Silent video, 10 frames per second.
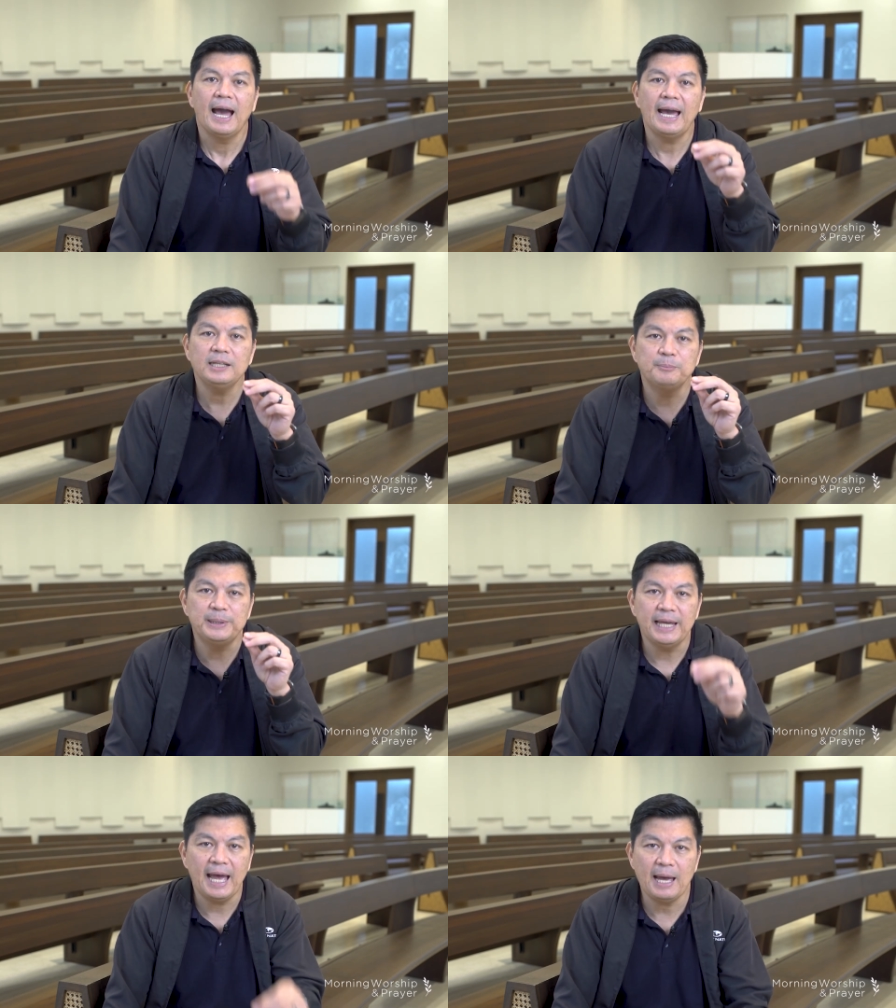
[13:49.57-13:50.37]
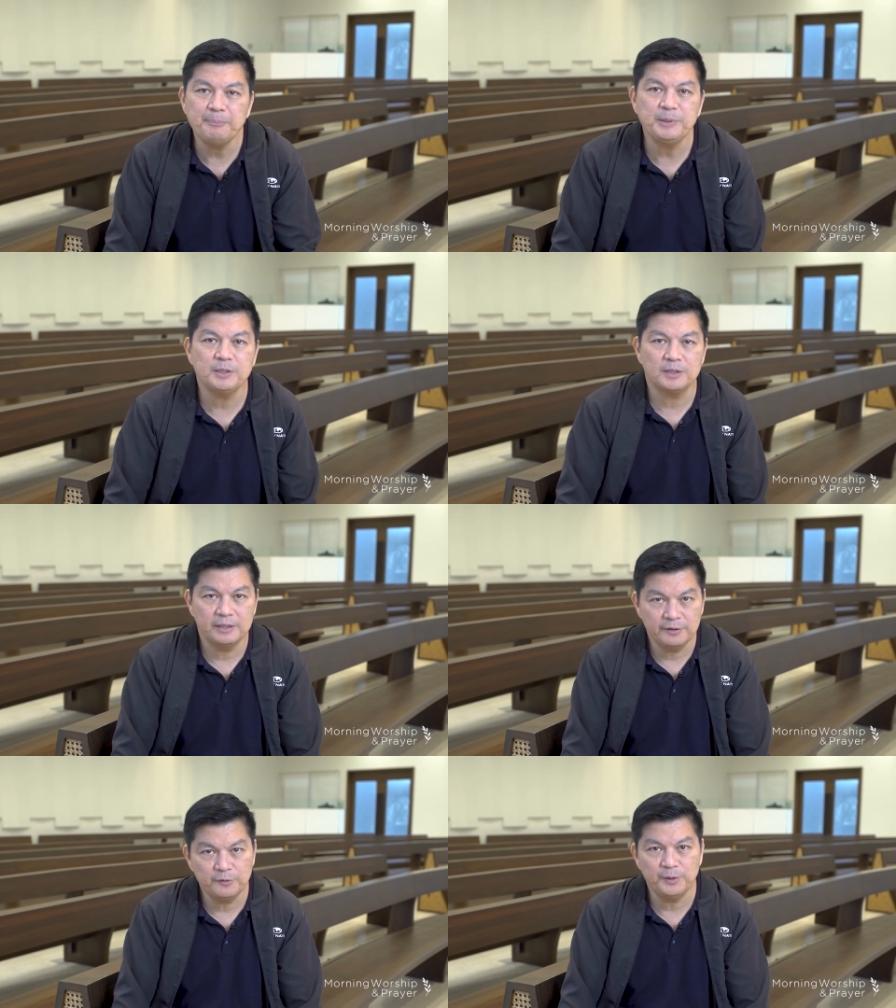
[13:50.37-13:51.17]
I'd be happier
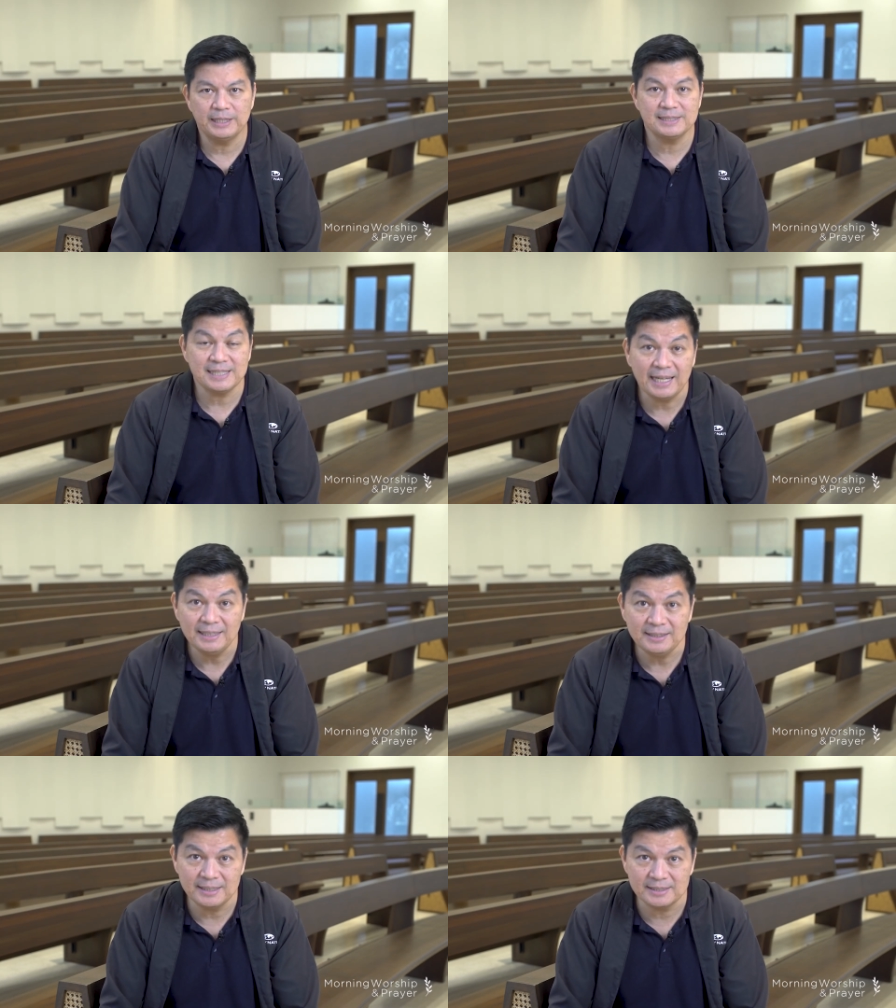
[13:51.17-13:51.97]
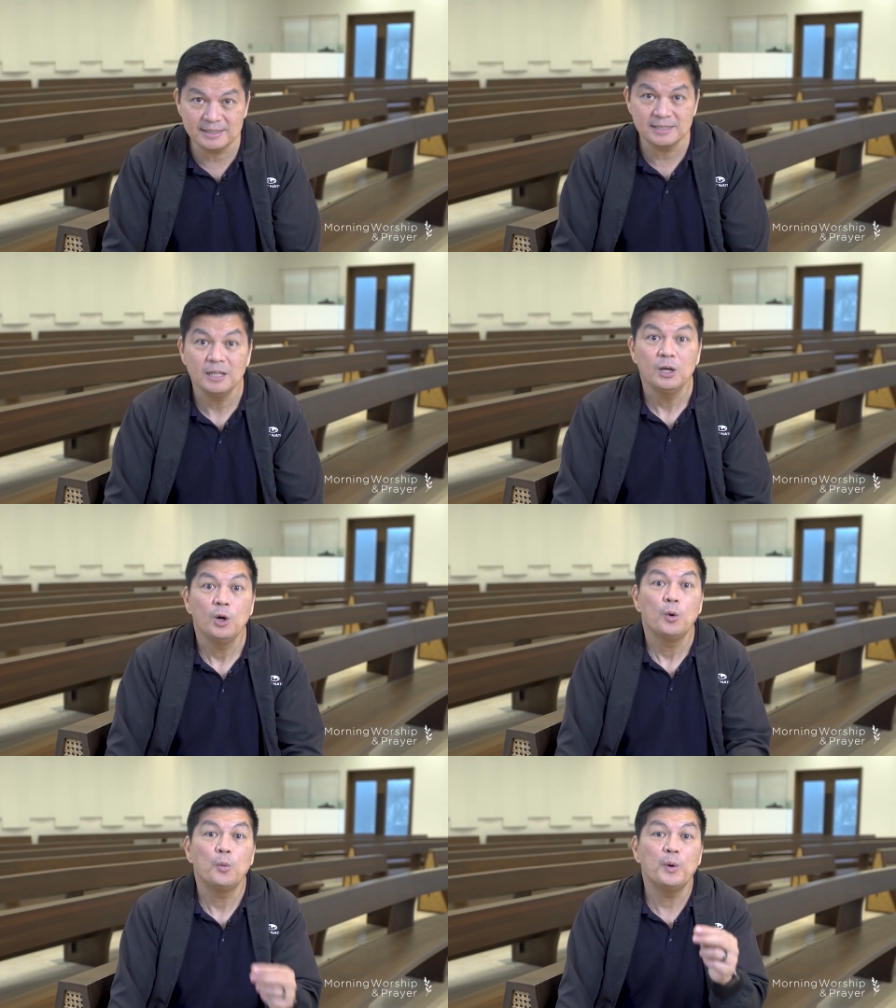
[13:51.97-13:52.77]
if we had scientists
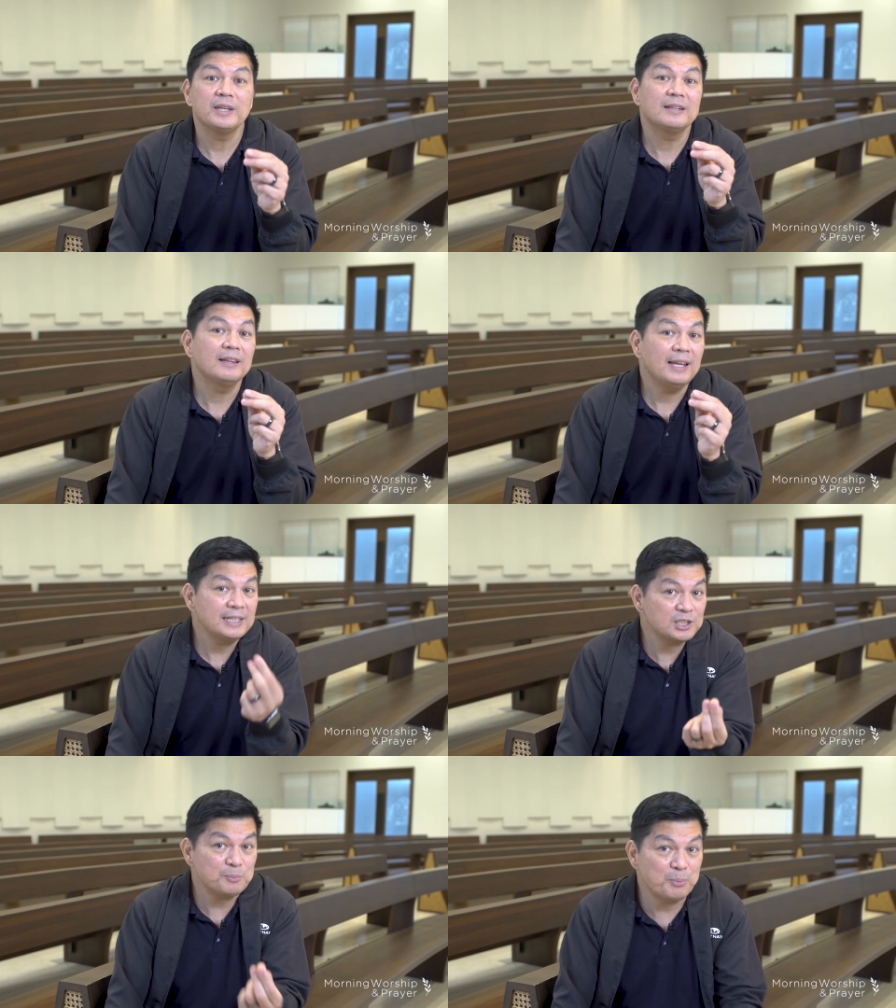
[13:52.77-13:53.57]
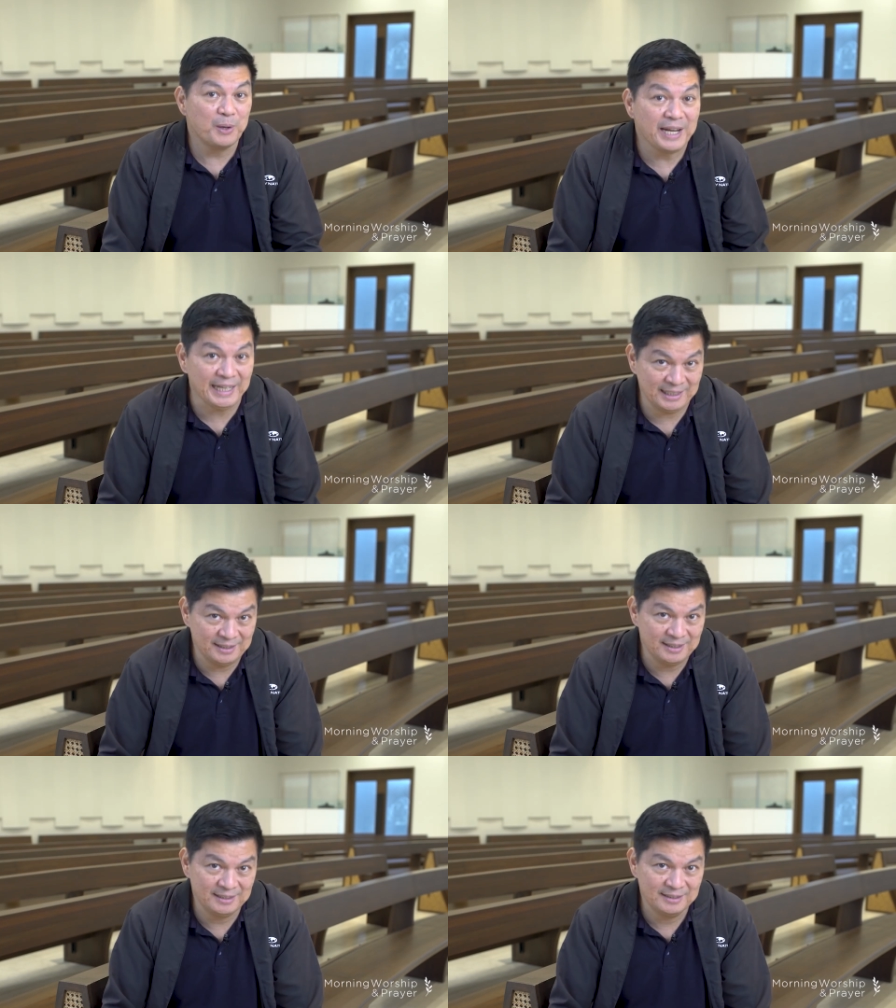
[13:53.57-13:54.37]
with less
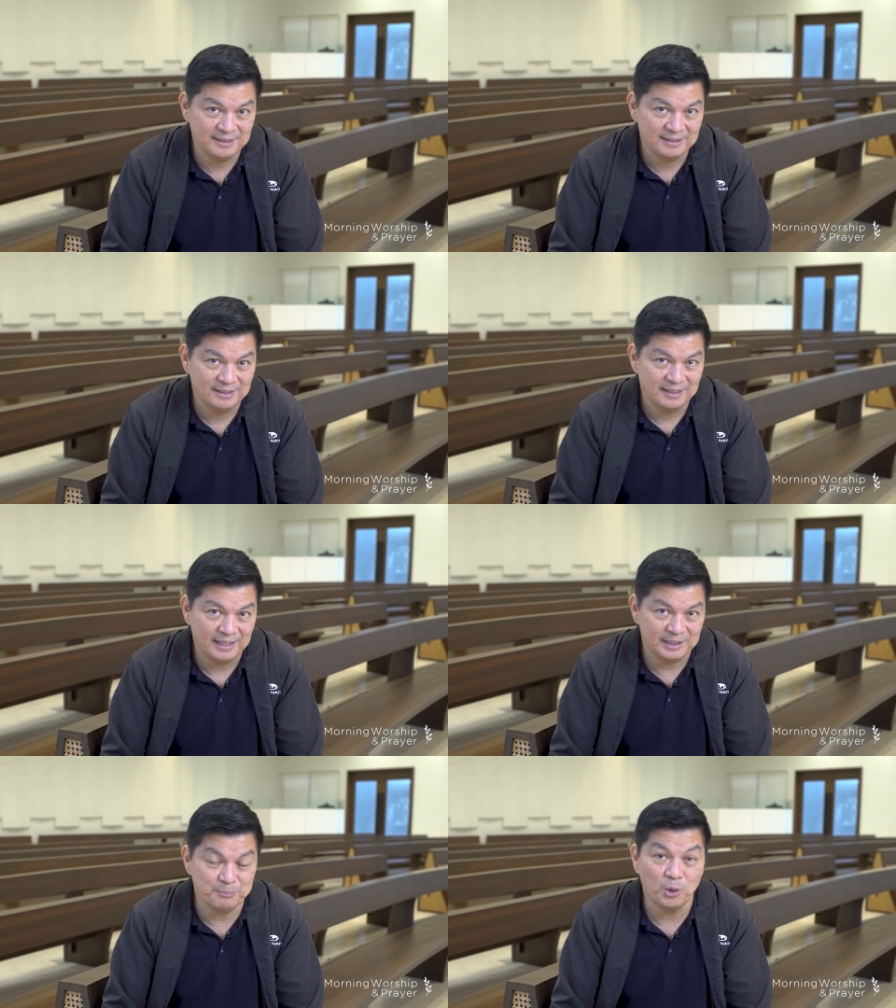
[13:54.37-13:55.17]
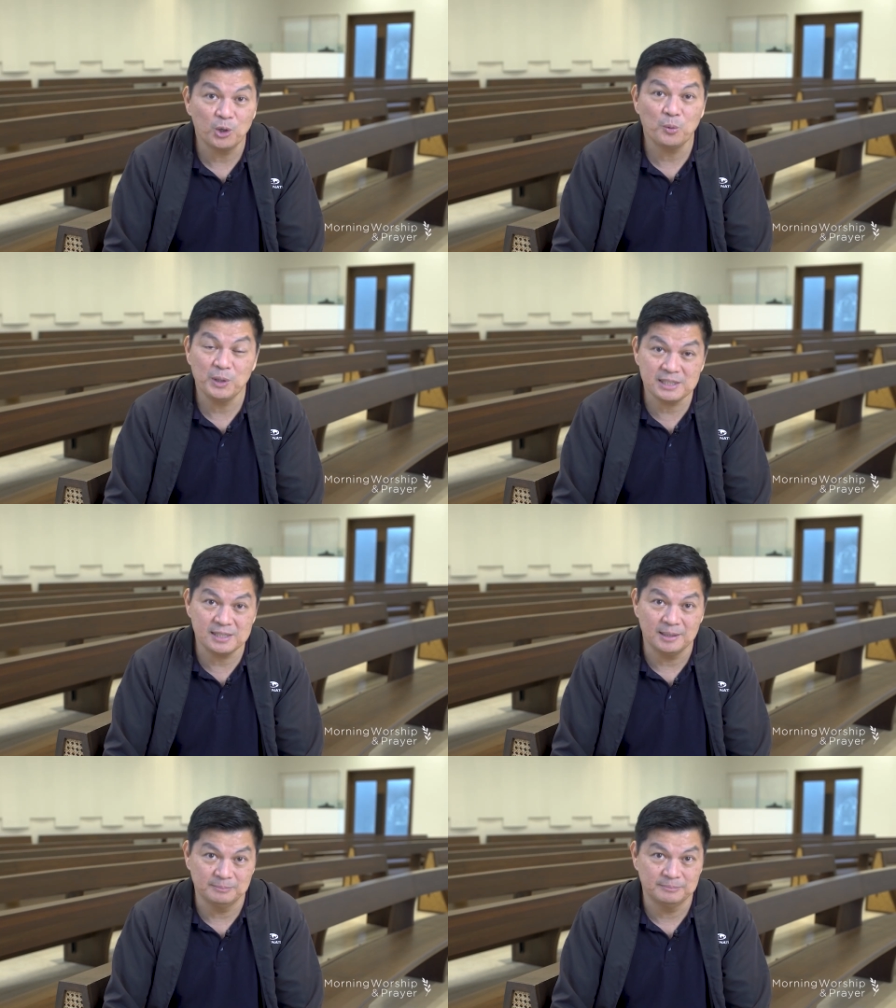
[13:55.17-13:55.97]
brain and more
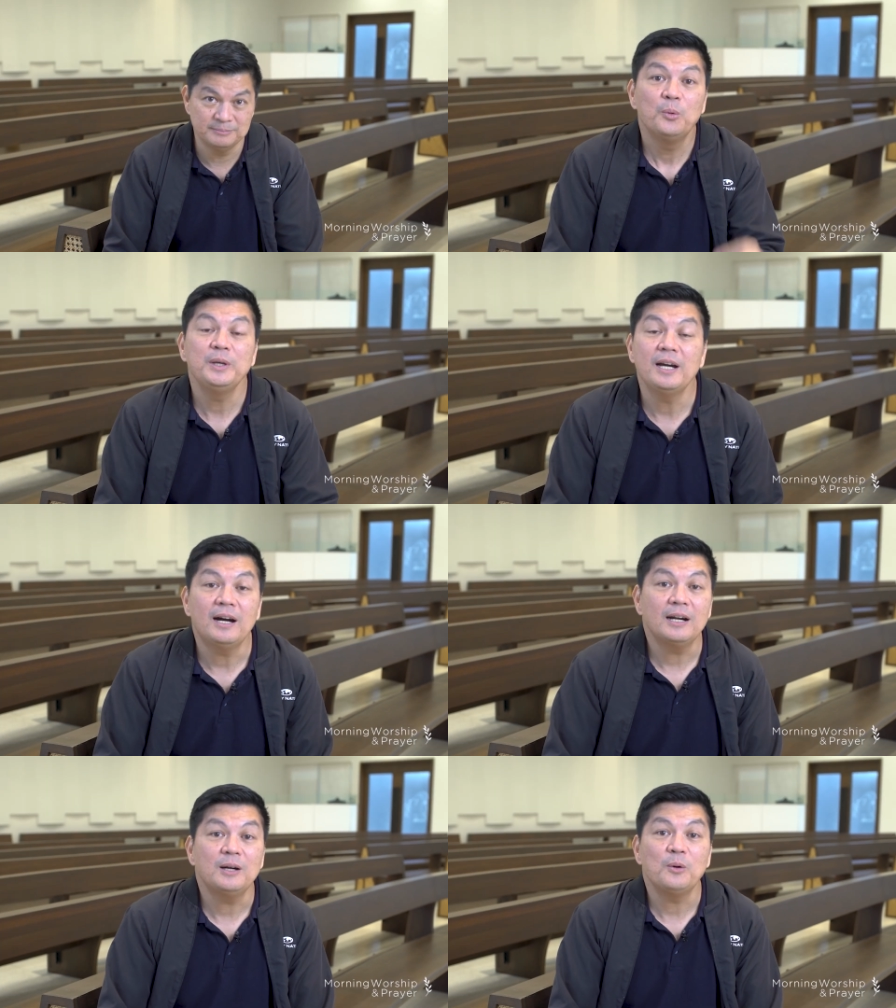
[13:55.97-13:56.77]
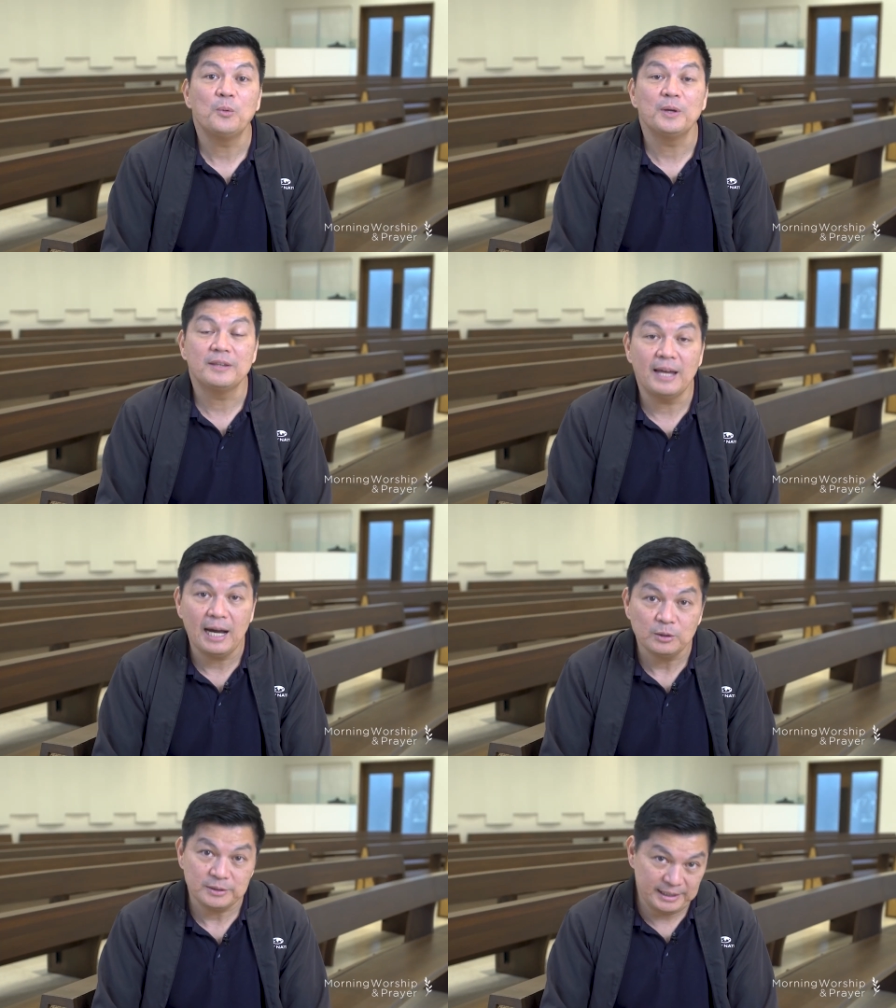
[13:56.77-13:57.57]
wisdom we are
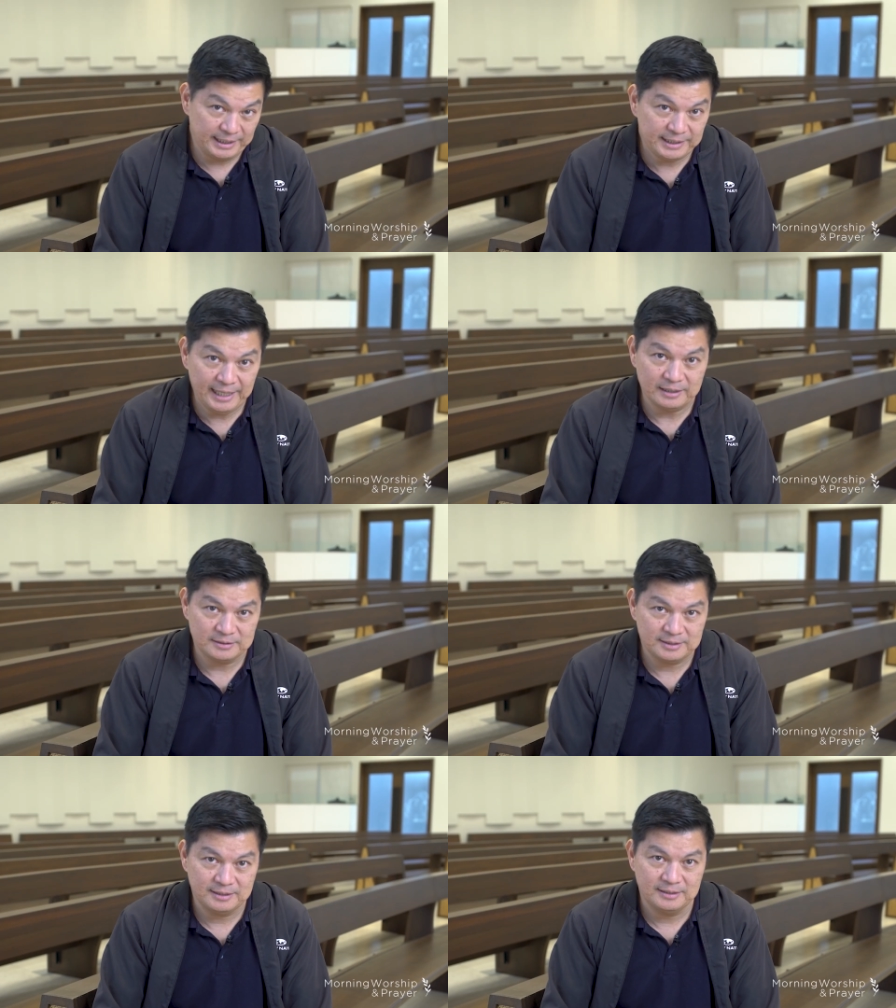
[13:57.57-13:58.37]
without a doubt